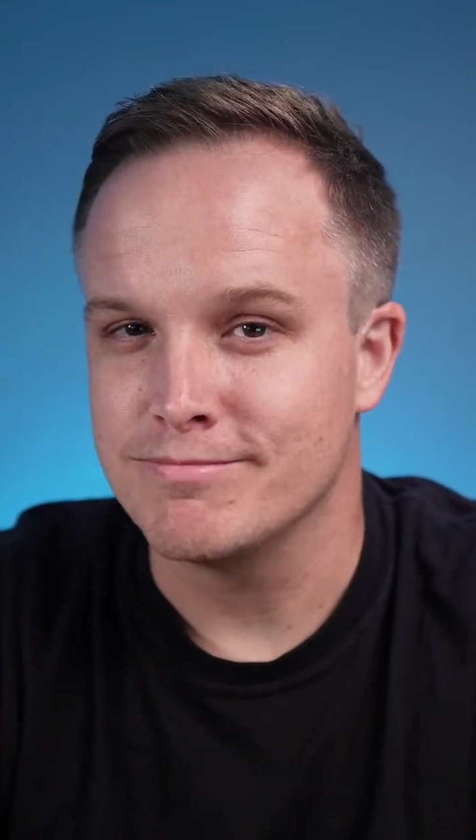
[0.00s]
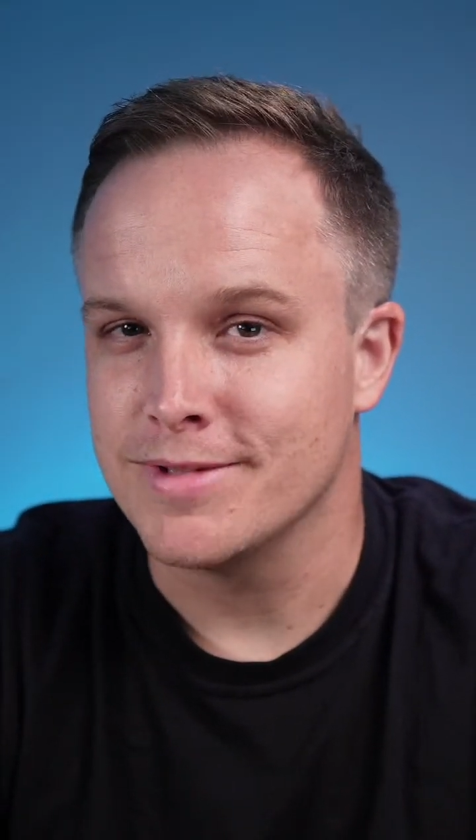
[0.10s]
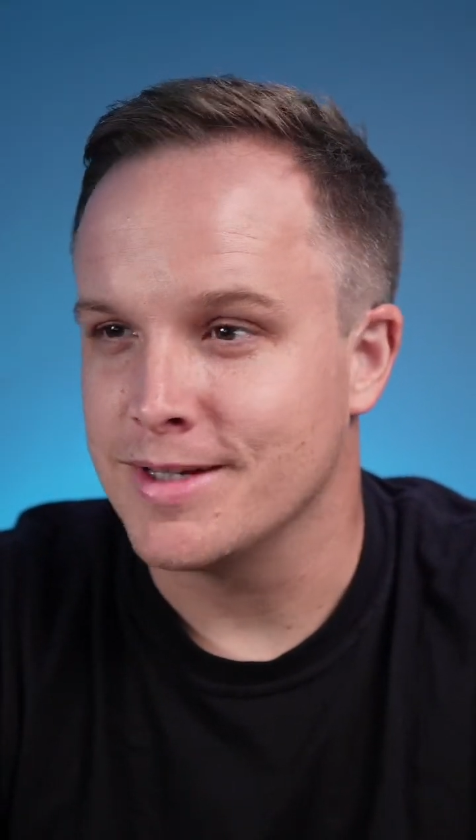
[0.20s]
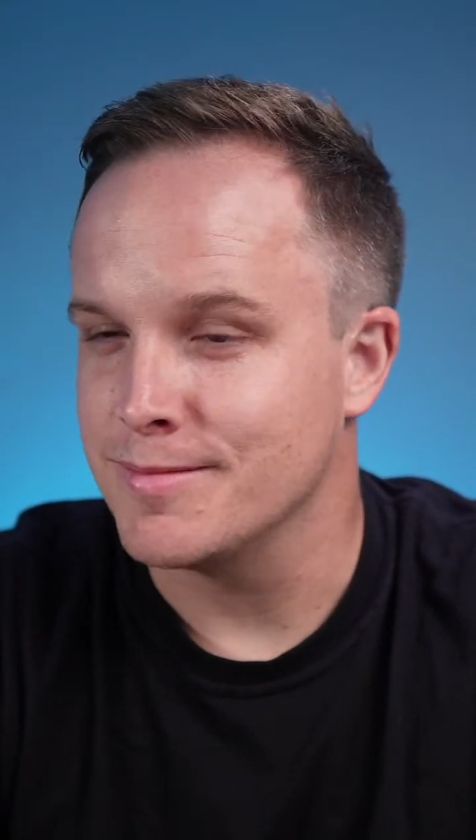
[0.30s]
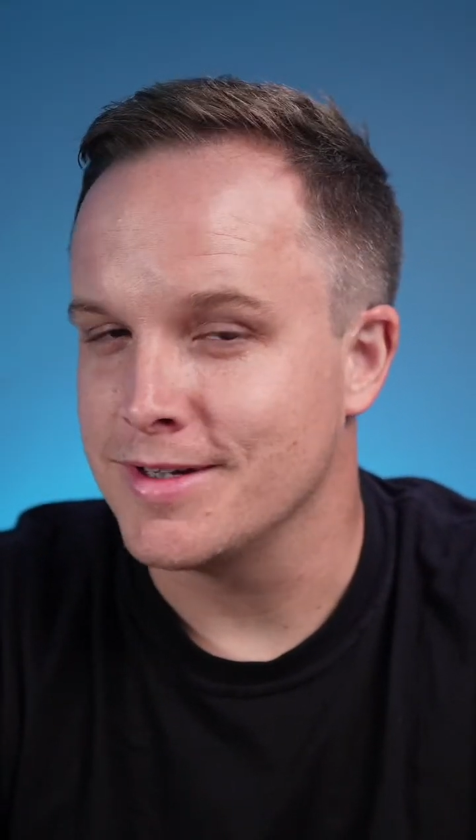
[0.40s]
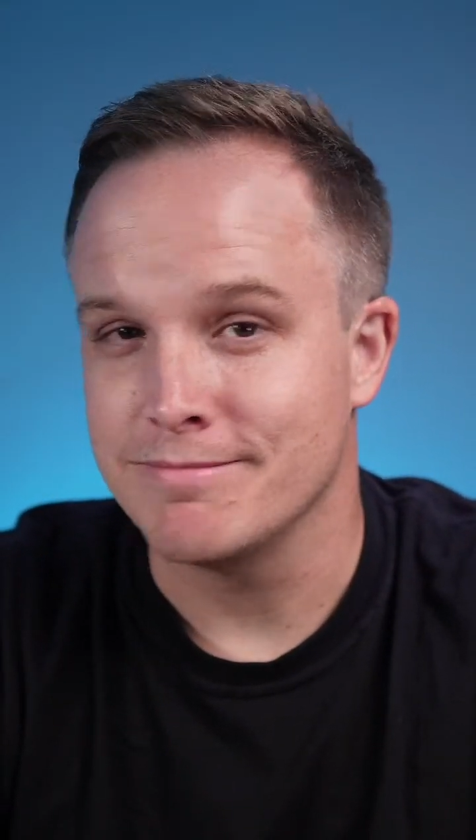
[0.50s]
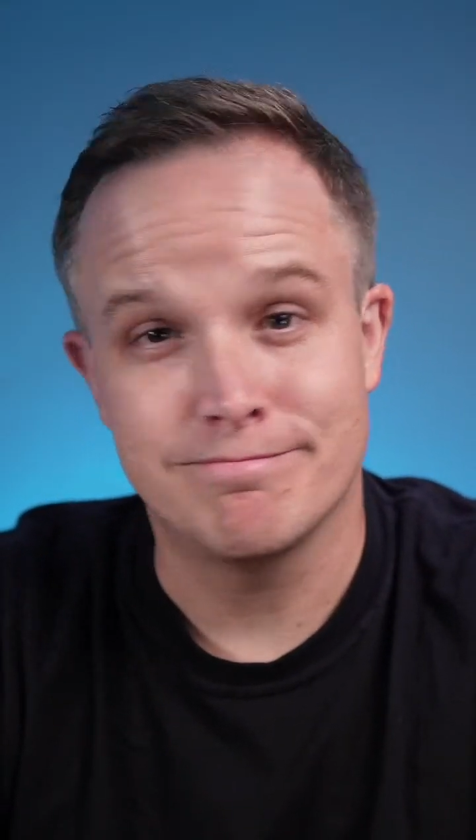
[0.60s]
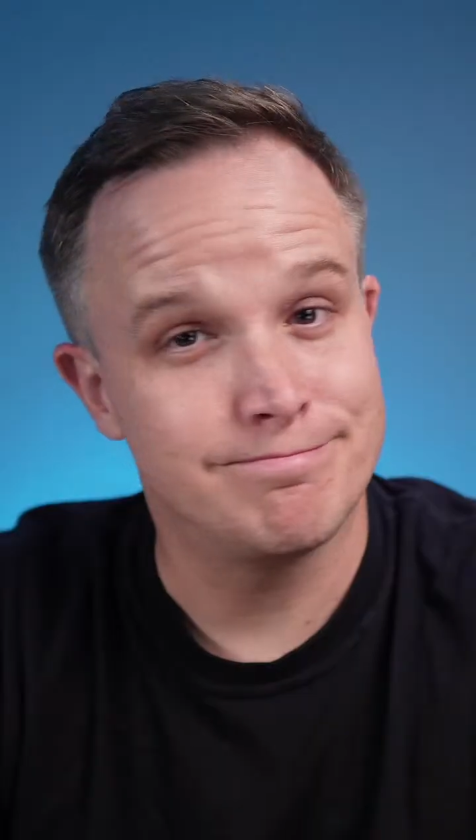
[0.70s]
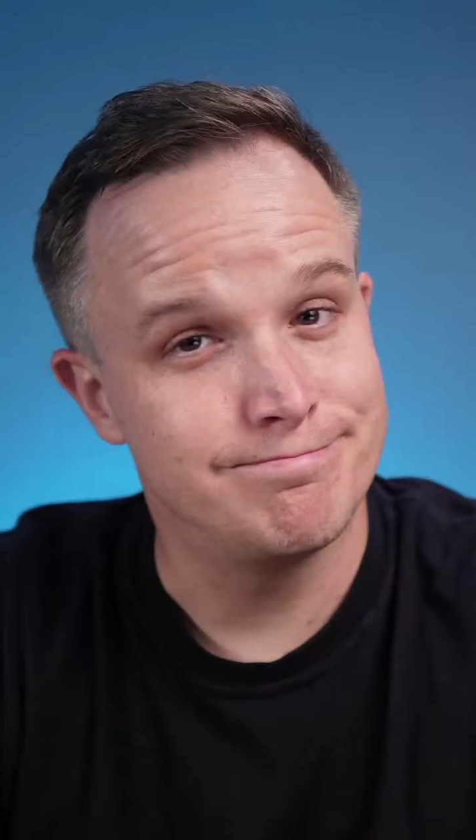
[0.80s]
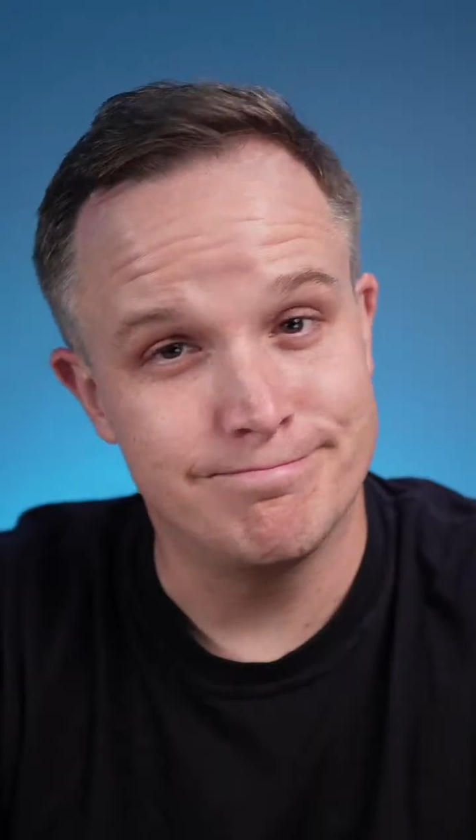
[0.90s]
And I'm like,
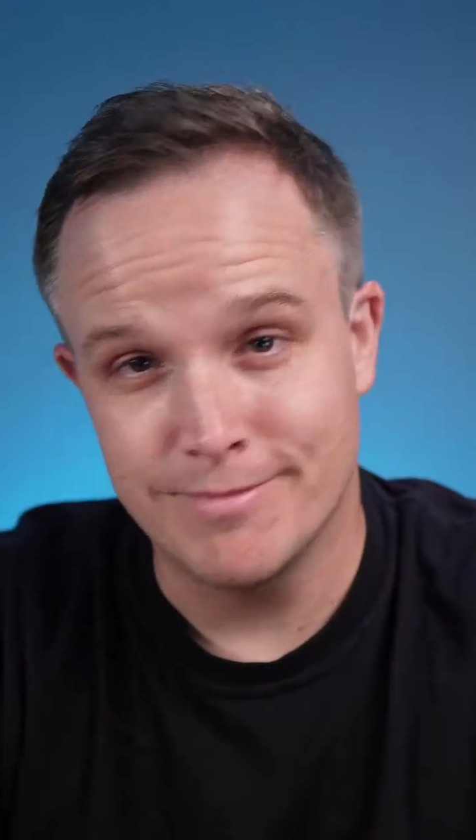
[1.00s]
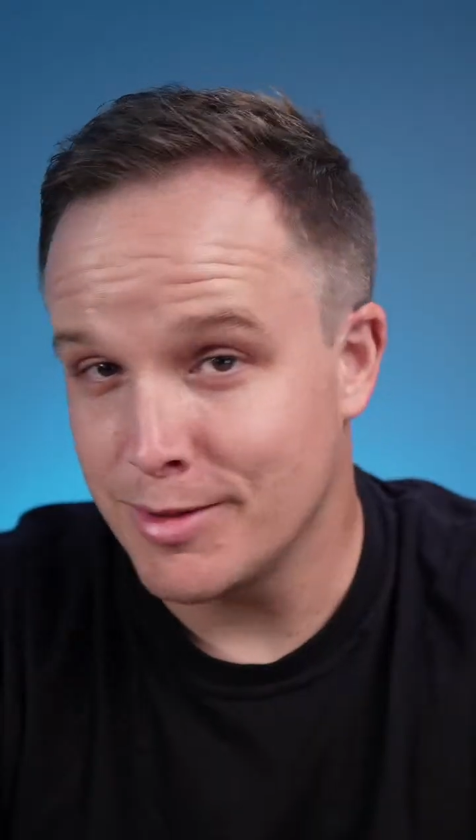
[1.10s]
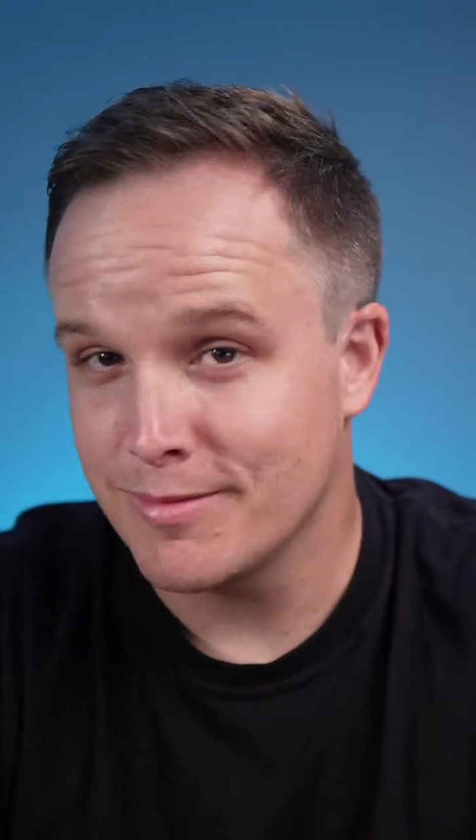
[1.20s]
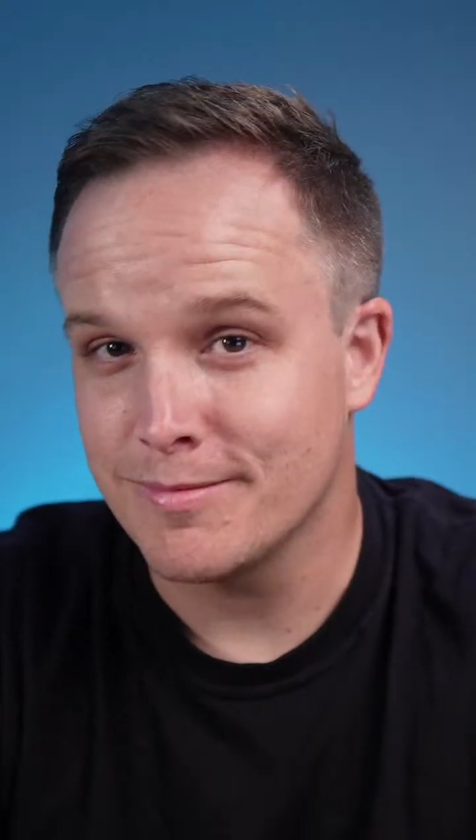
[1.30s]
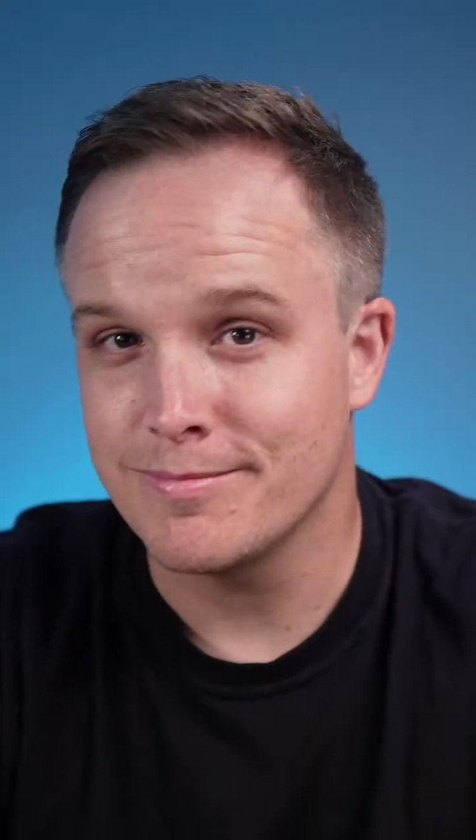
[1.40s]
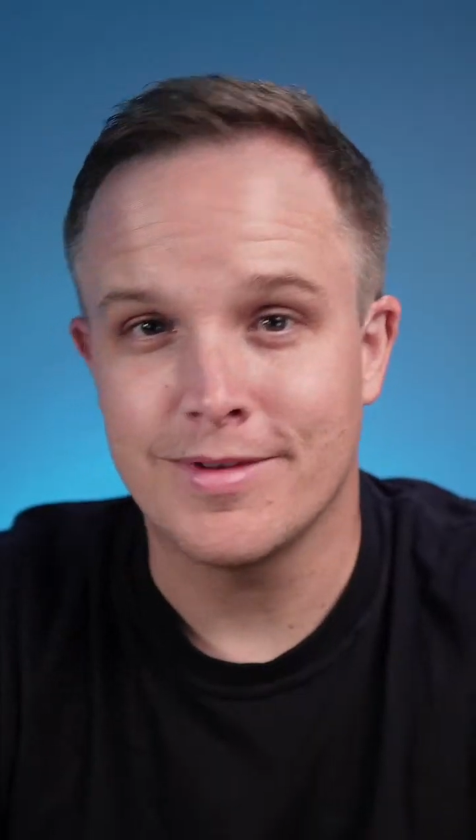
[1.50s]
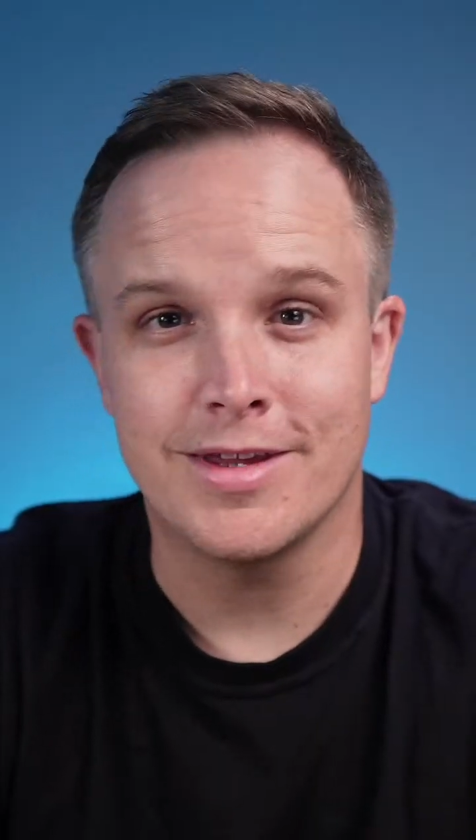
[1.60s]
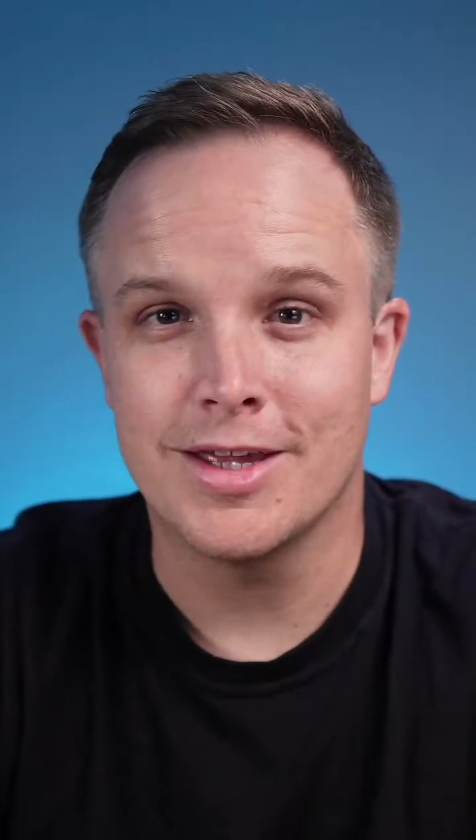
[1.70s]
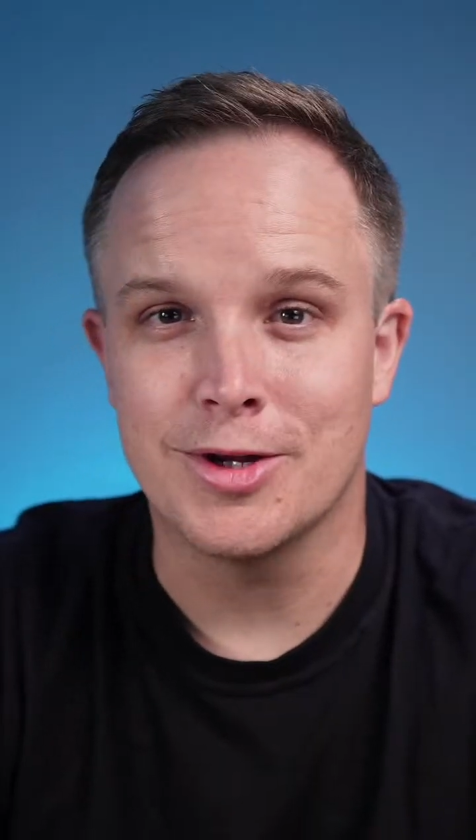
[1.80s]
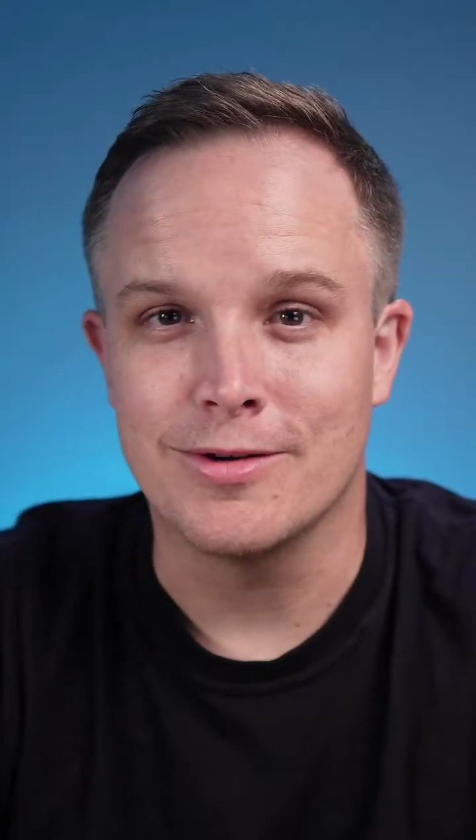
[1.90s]
nope,
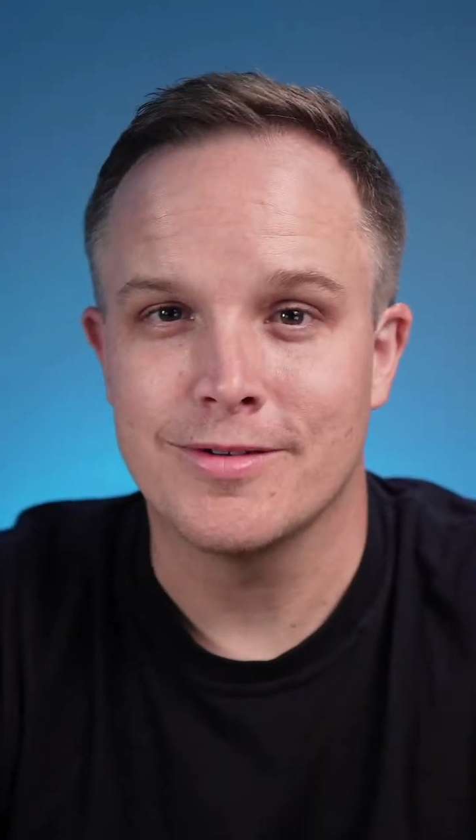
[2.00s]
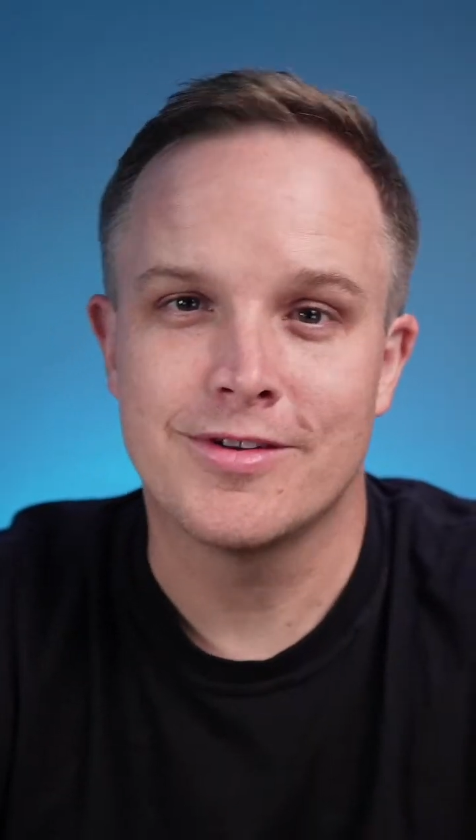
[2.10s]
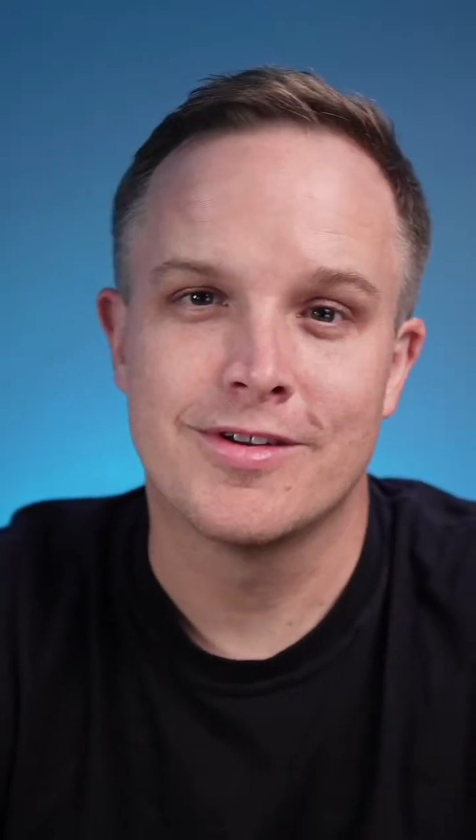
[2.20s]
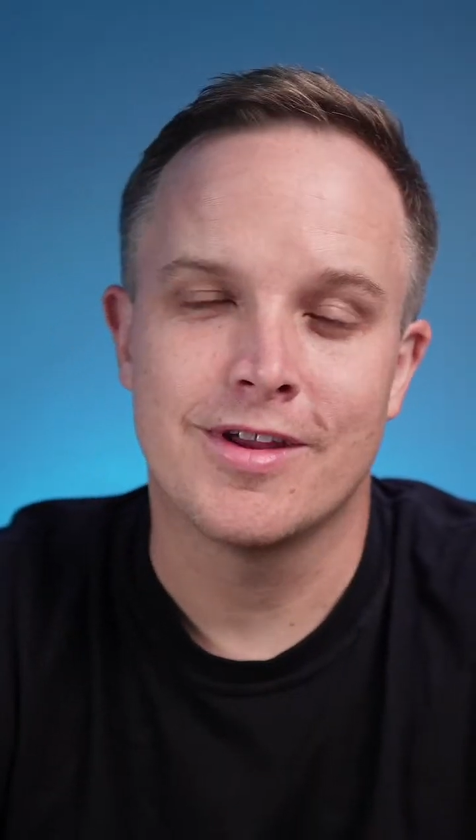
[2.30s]
you don't.